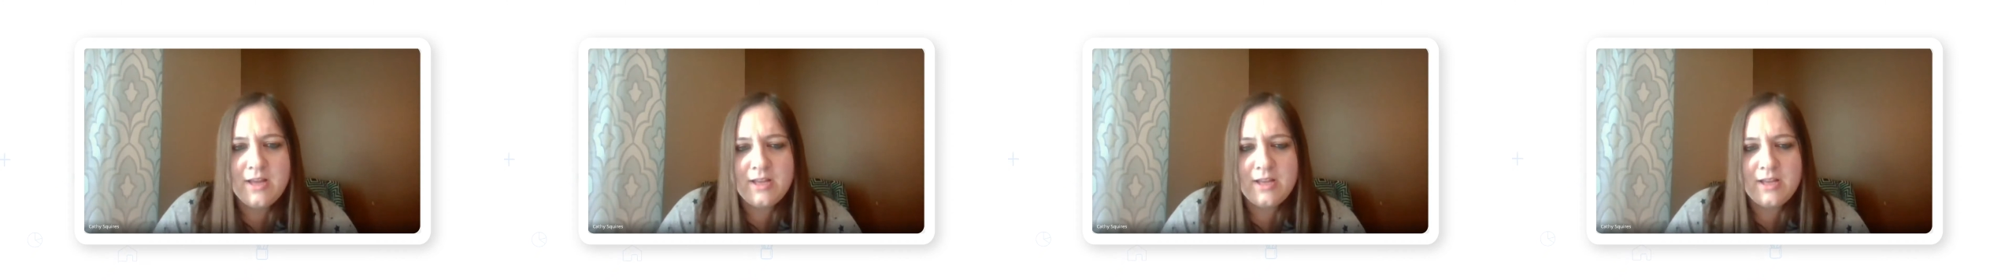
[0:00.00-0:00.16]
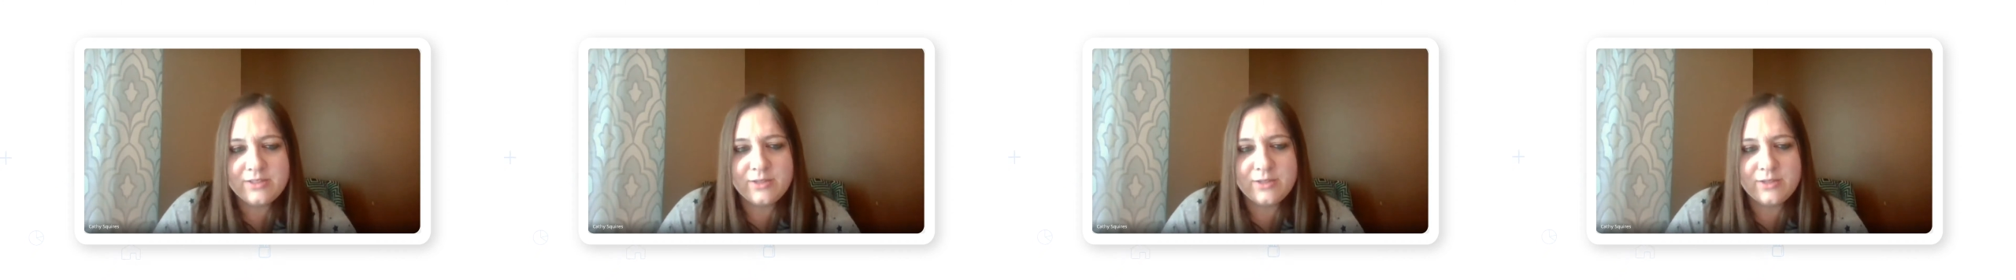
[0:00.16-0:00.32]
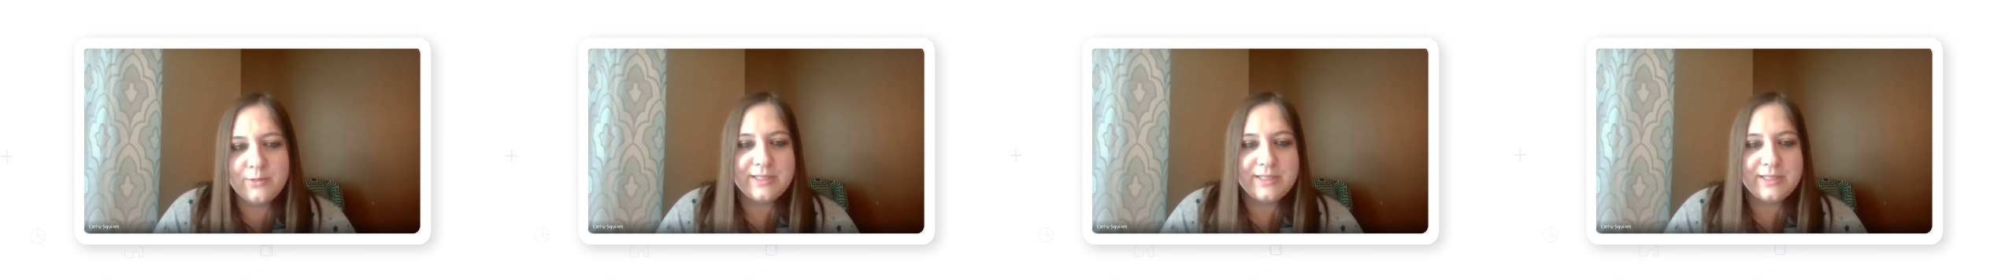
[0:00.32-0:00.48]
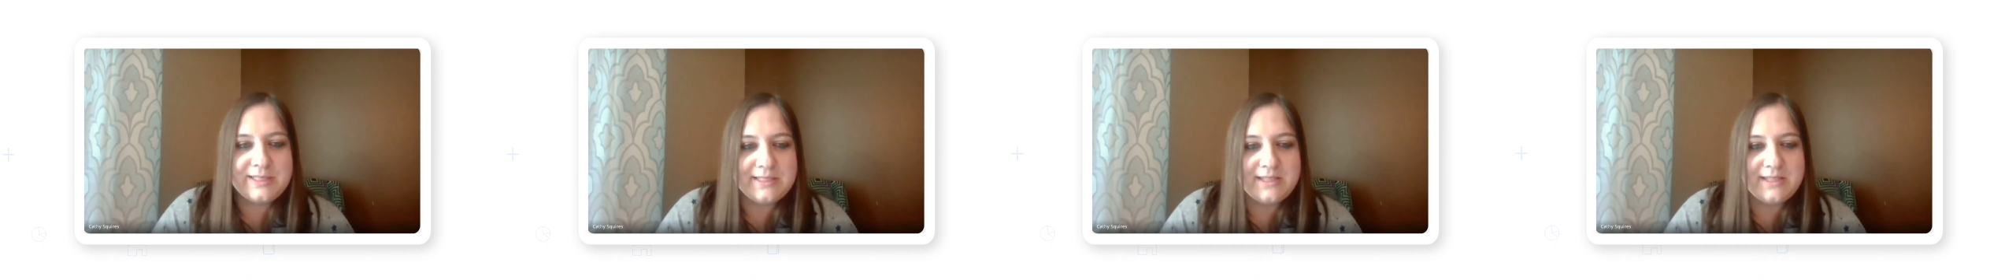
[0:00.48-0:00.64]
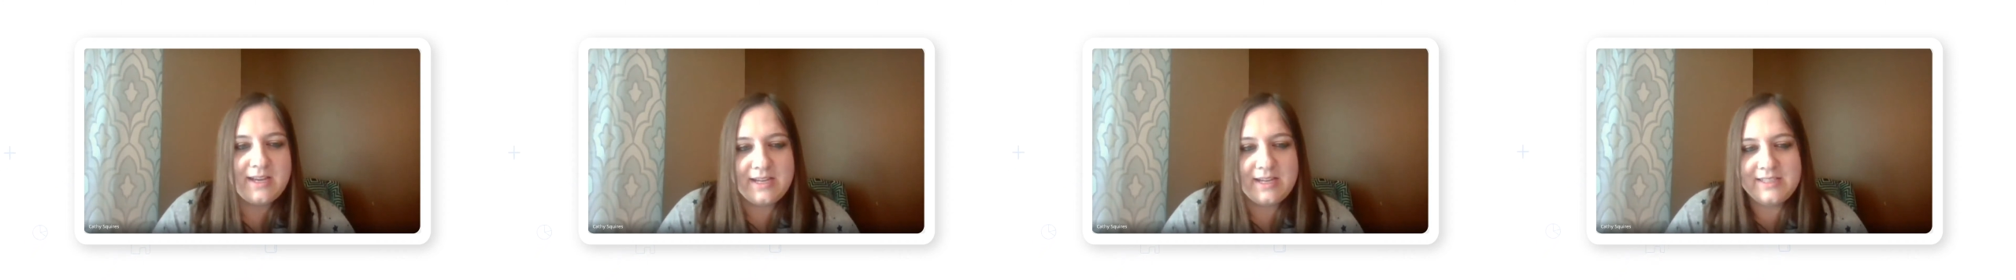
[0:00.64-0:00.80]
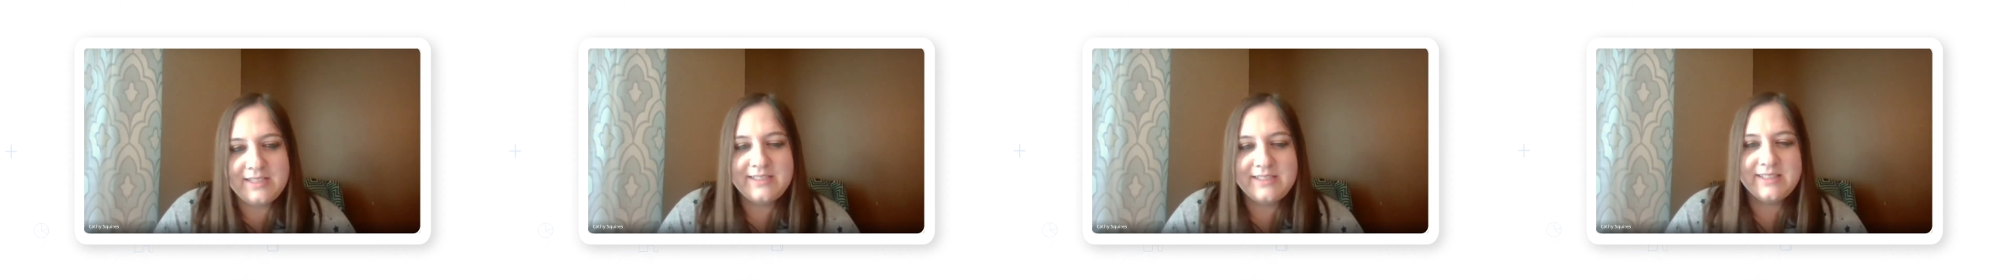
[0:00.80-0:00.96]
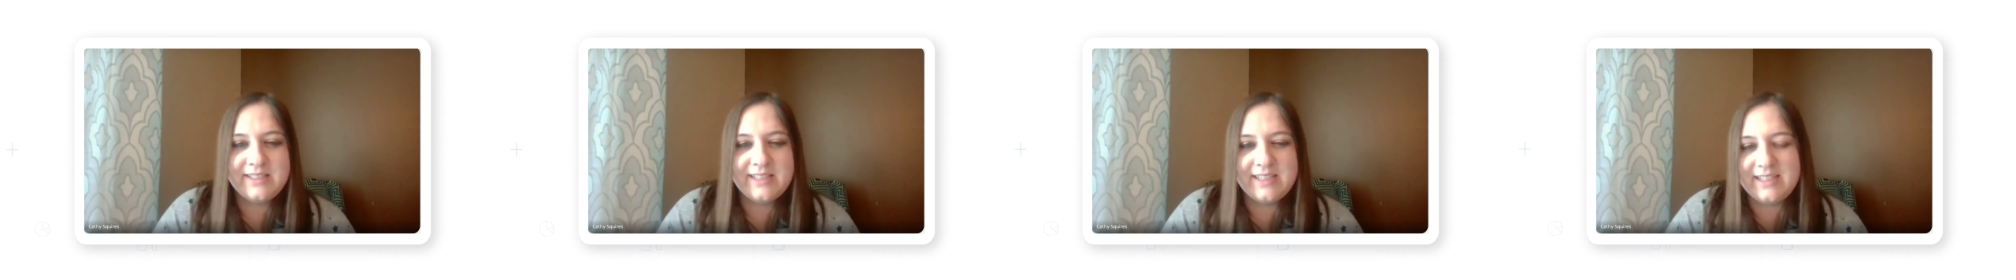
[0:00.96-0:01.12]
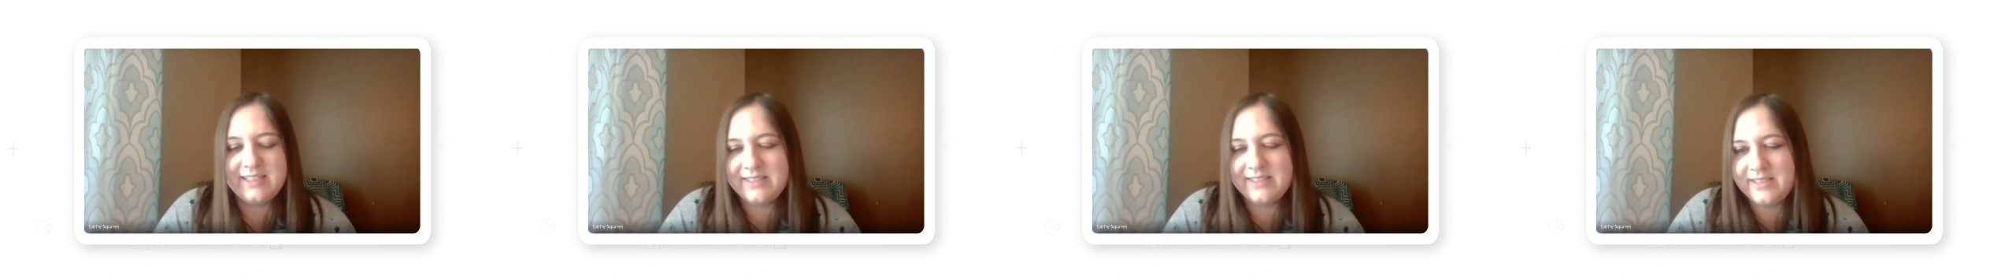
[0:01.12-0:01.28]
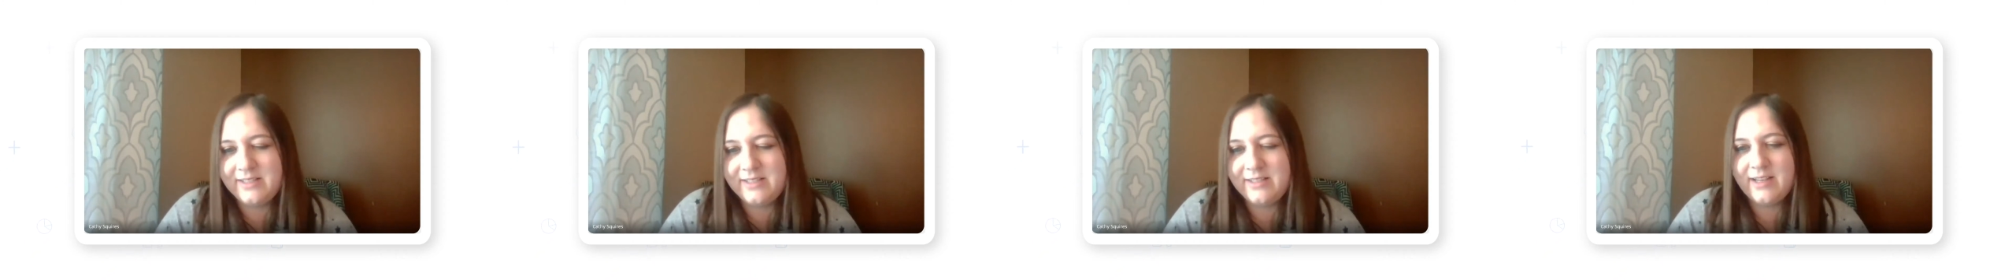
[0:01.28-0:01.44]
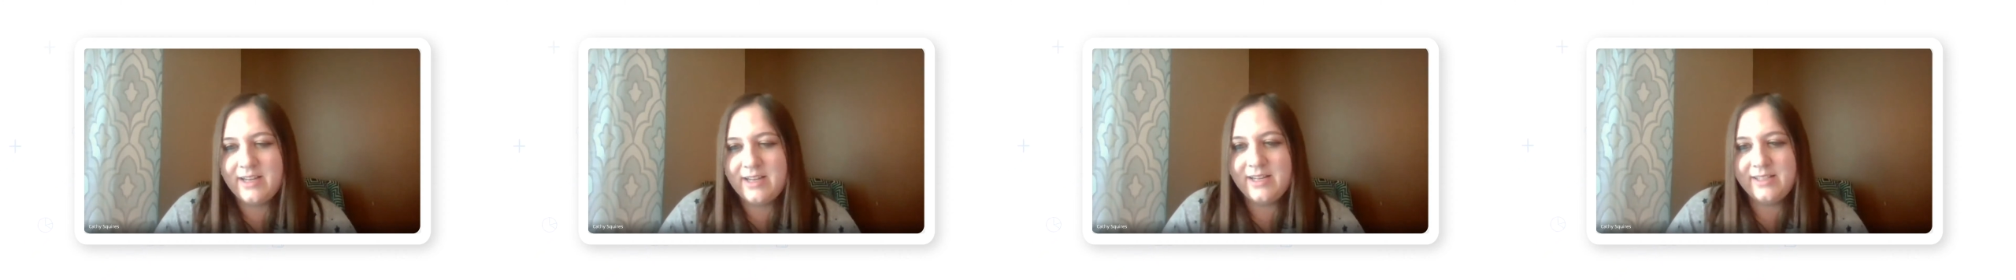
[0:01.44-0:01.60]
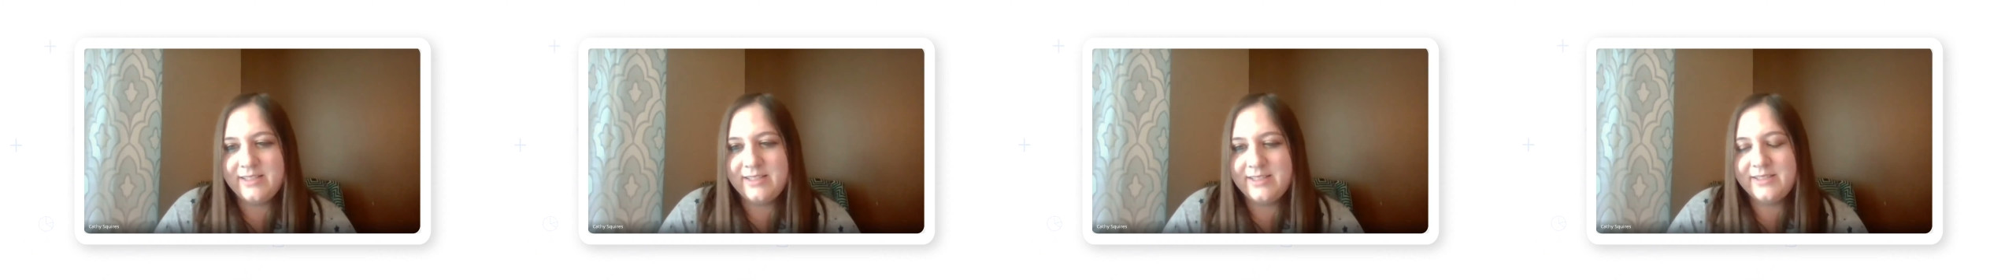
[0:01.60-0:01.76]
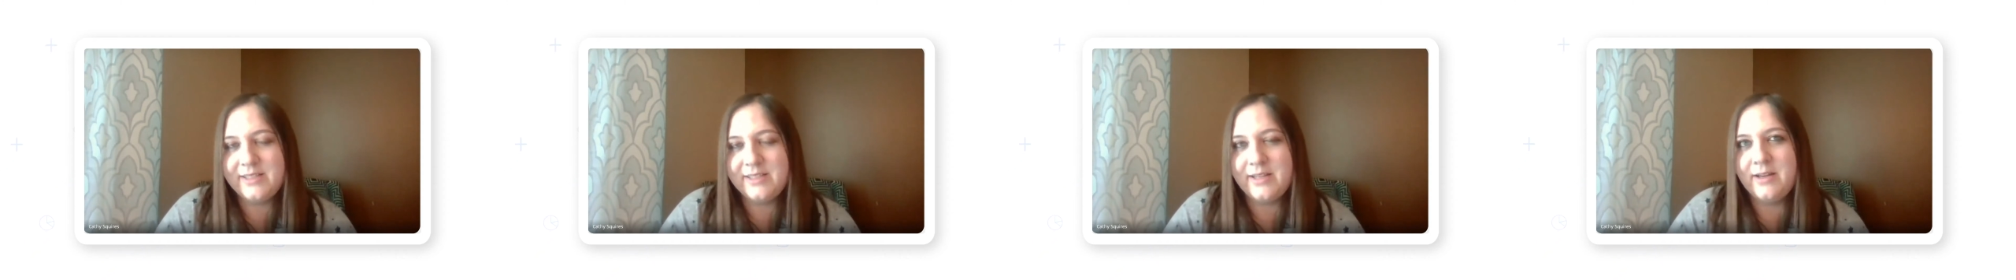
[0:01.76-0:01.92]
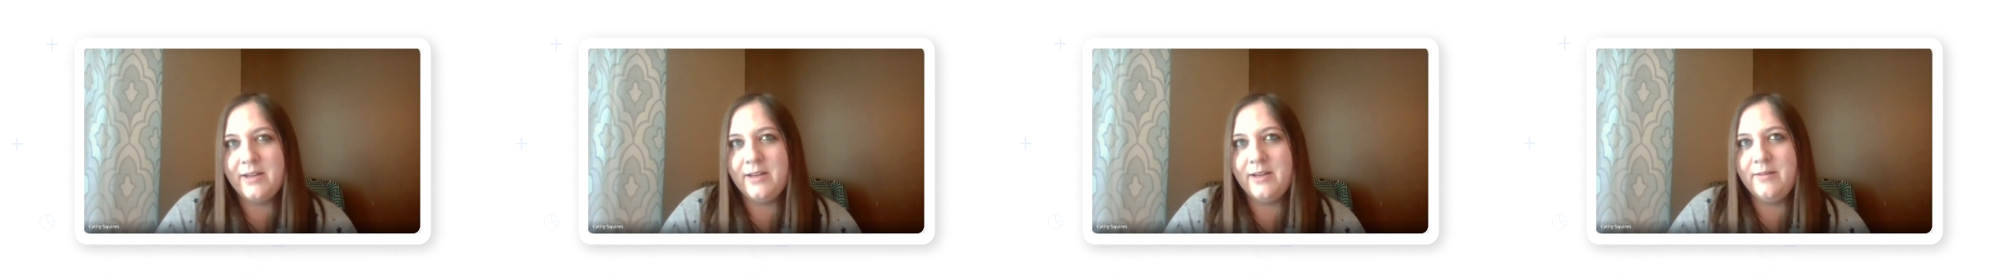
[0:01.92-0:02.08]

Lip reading: So it's nice, like it's a nice